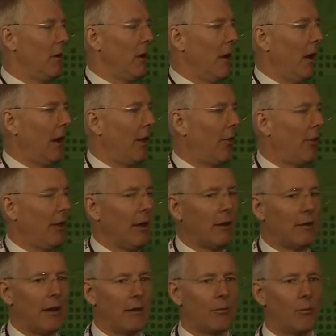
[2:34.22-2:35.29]
And I think
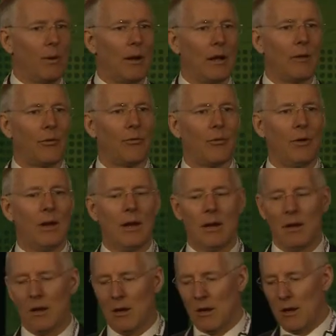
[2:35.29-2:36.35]
that when I
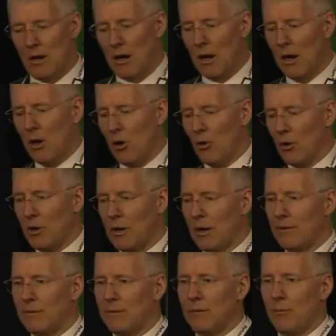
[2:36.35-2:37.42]
see our
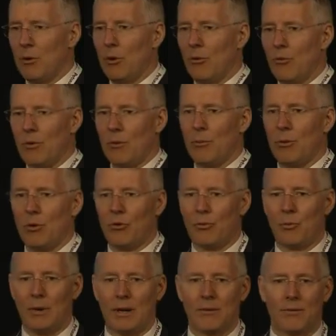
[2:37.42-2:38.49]
customers and
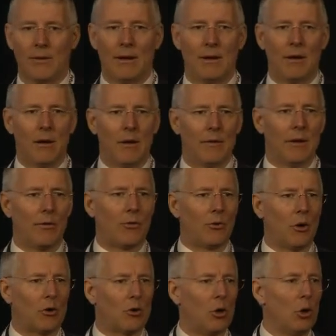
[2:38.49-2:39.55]
prospects, they
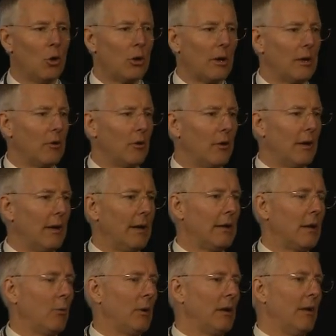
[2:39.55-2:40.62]
start to look into
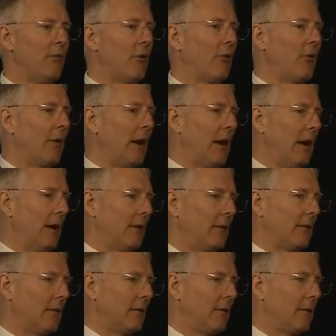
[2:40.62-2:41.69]
data with different
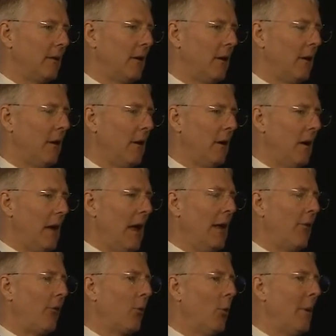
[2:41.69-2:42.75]
eyes.
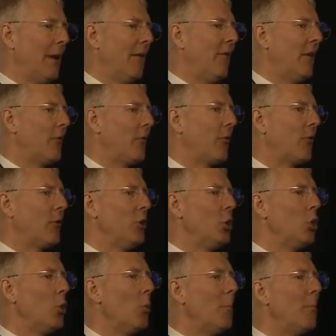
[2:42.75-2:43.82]
And so many different
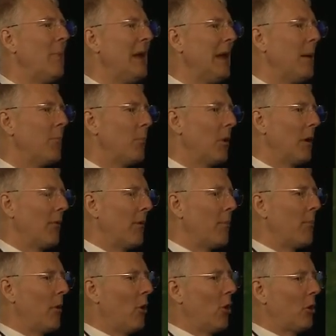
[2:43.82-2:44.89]
new people and
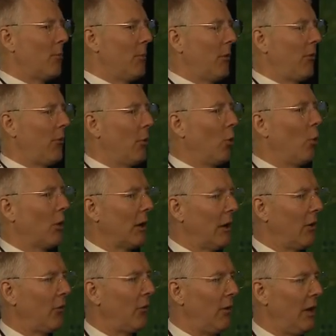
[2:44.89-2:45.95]
departments and
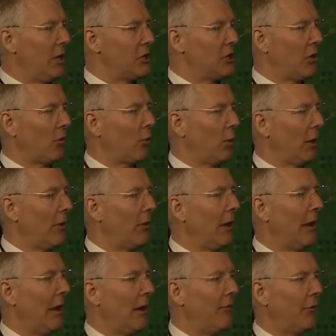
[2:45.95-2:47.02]
organizations within the
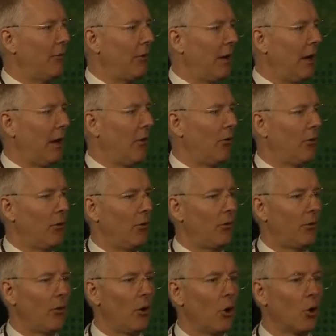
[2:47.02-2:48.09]
life
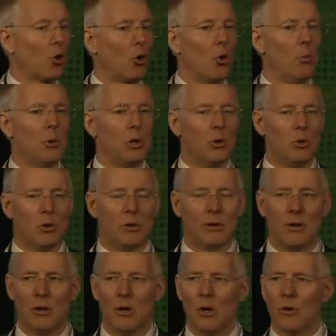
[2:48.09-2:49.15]
sciences
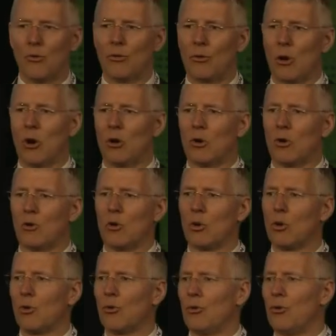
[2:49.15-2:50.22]
community start to
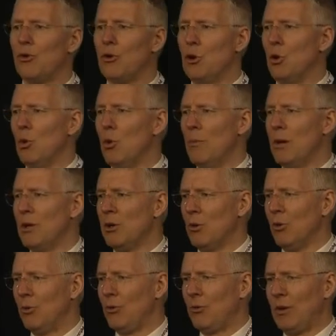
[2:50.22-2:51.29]
consume and
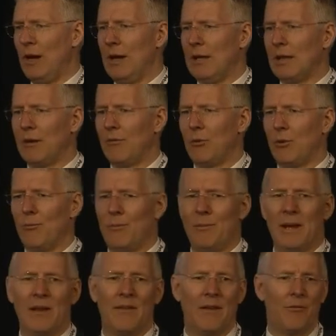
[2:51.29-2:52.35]
use data for
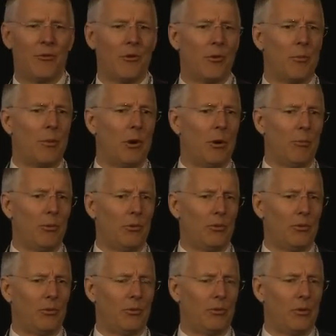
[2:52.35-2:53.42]
many different
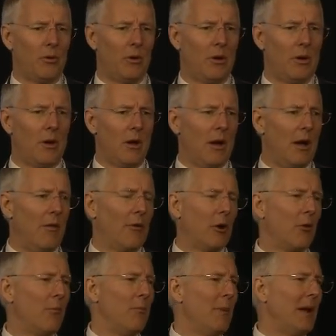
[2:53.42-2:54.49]
purposes. And there are
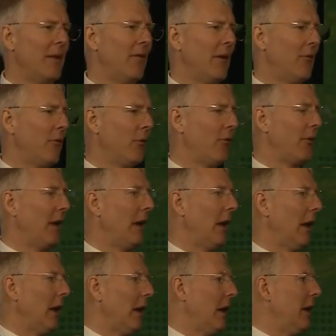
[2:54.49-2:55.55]
many different
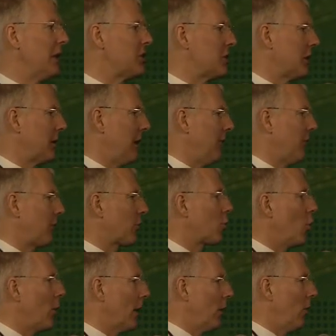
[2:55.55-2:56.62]
initiatives
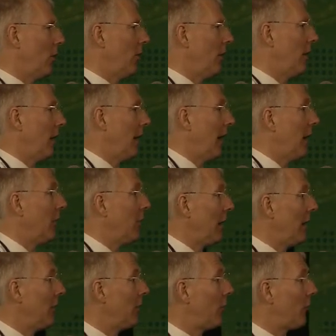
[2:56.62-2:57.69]
going on in the
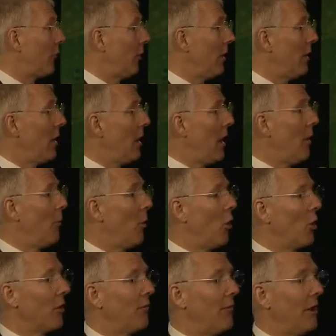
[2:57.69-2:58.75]
industry
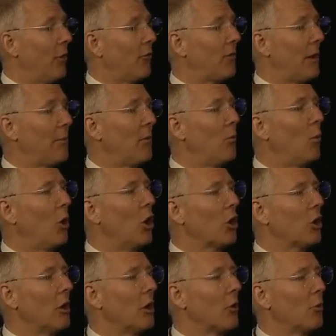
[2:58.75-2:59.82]
among various type of
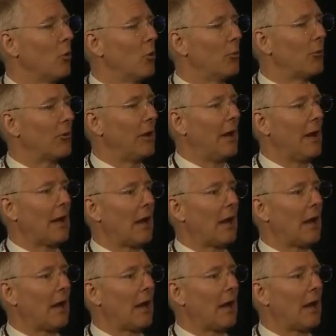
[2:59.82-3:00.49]
working groups like